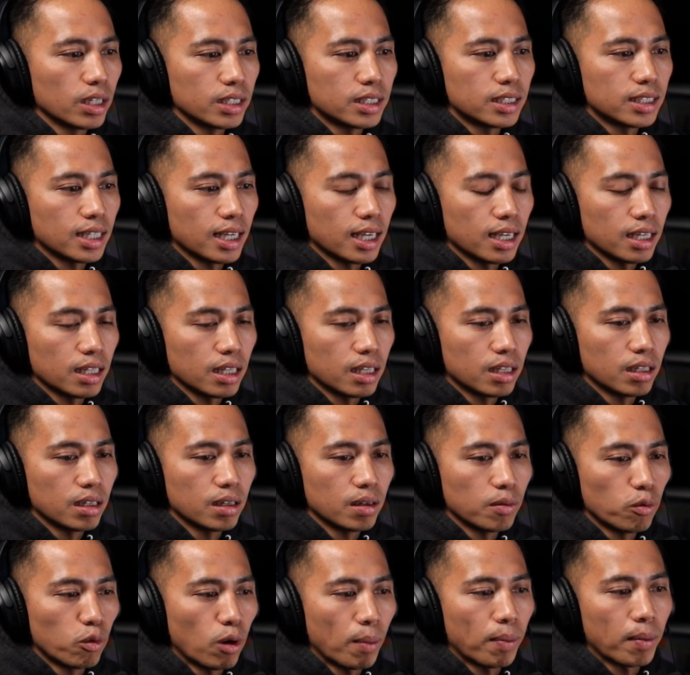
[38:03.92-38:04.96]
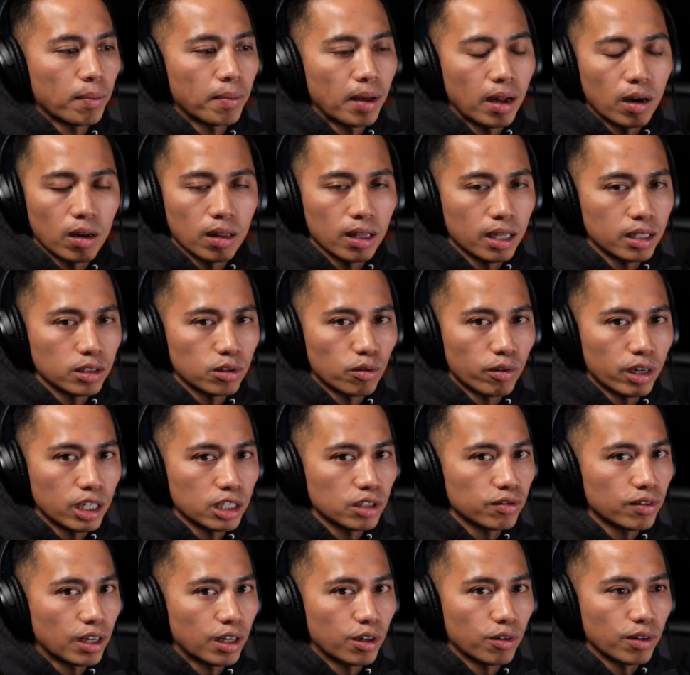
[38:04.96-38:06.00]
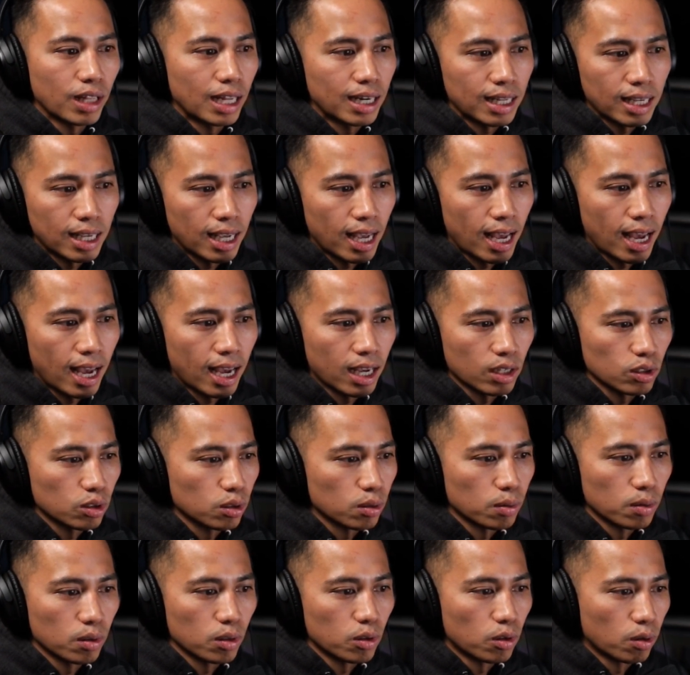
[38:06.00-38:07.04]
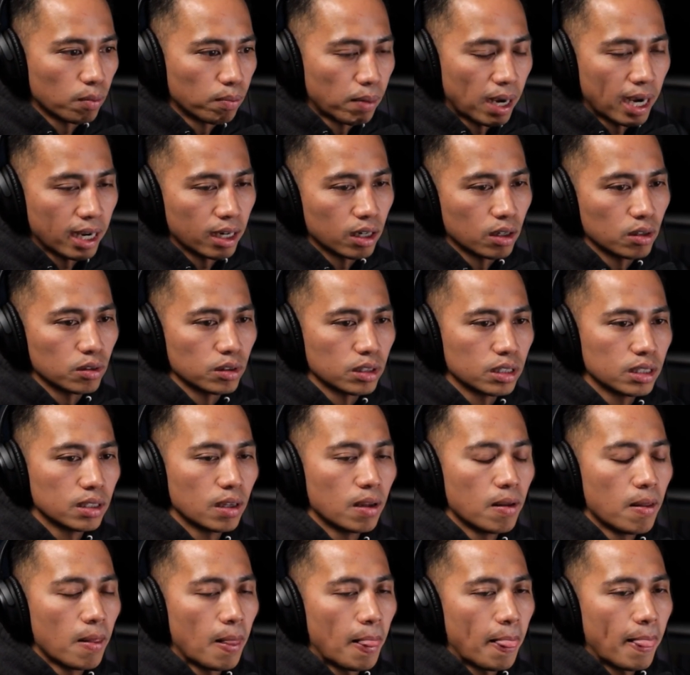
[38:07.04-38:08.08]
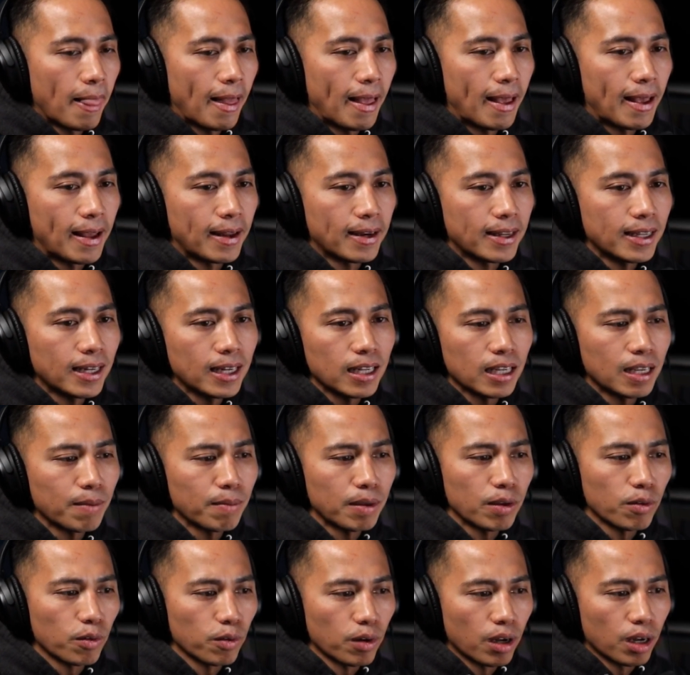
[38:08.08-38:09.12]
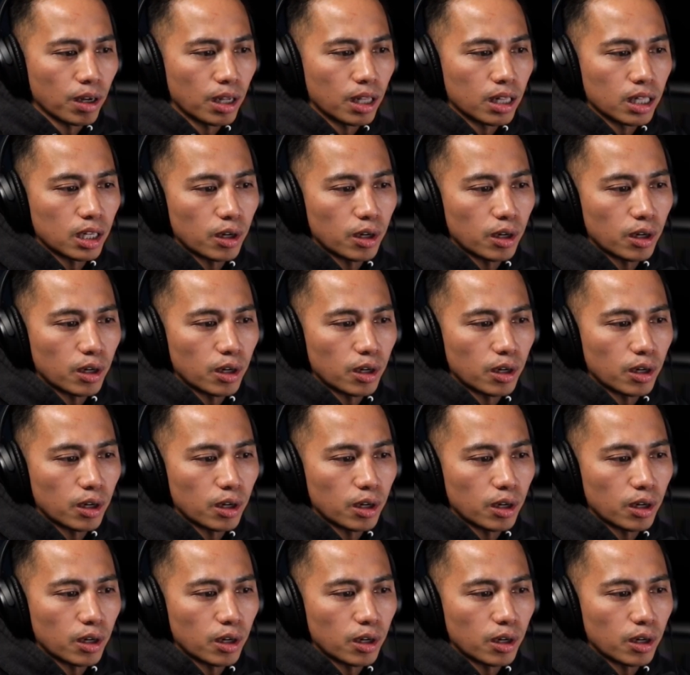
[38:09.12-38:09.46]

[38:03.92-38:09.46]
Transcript: say, the weapon mounted laser rangefinder that he has, or binos. And he didn't give me a clear